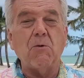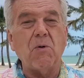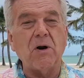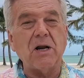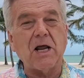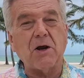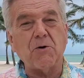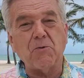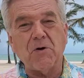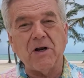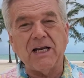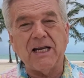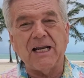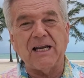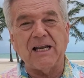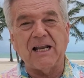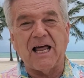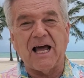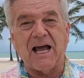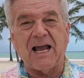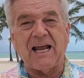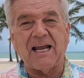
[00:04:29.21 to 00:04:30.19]
what I really
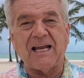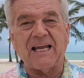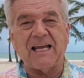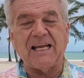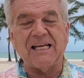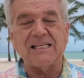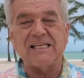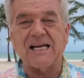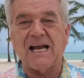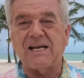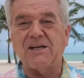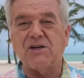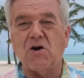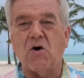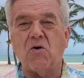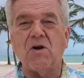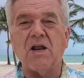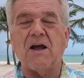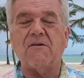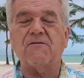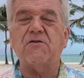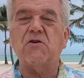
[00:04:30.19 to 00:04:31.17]
like is I
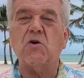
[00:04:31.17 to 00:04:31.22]
don't have